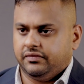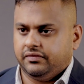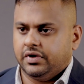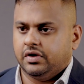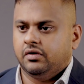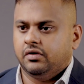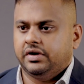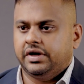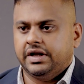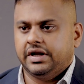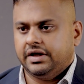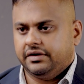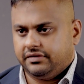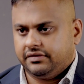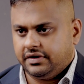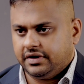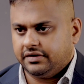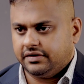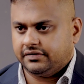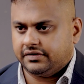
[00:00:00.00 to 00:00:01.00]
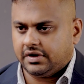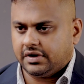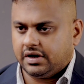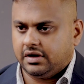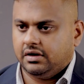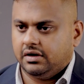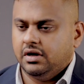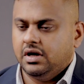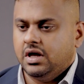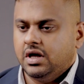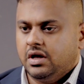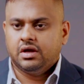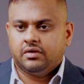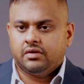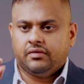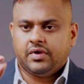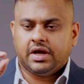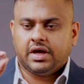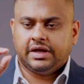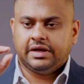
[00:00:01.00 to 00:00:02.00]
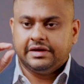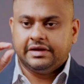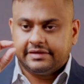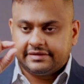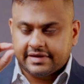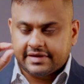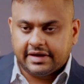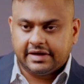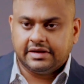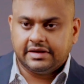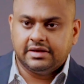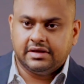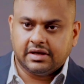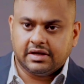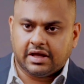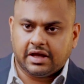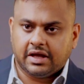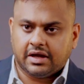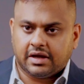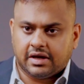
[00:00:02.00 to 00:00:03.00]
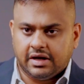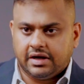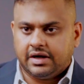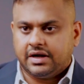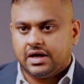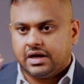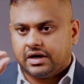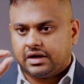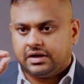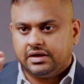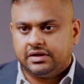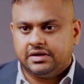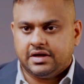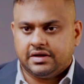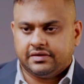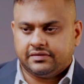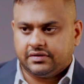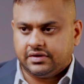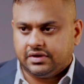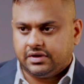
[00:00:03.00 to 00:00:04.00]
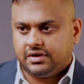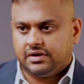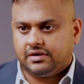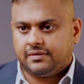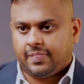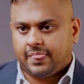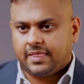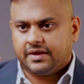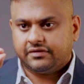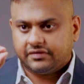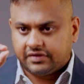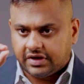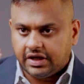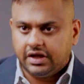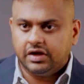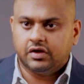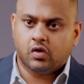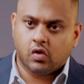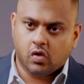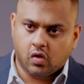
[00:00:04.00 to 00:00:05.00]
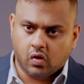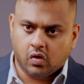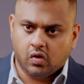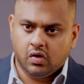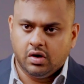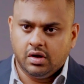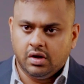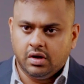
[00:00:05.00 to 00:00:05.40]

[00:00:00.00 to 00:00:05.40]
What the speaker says: We call it ACSR, where inside the conductor there's a steel core.